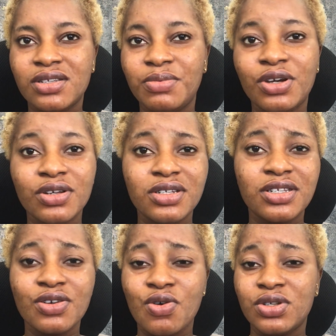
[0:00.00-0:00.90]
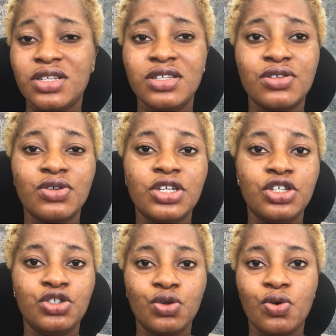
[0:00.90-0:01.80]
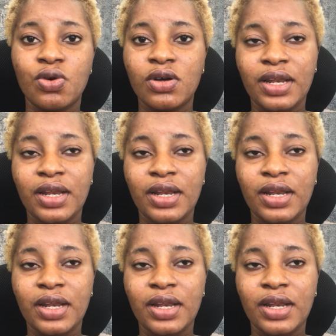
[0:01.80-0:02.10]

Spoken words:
because this course is not a joke.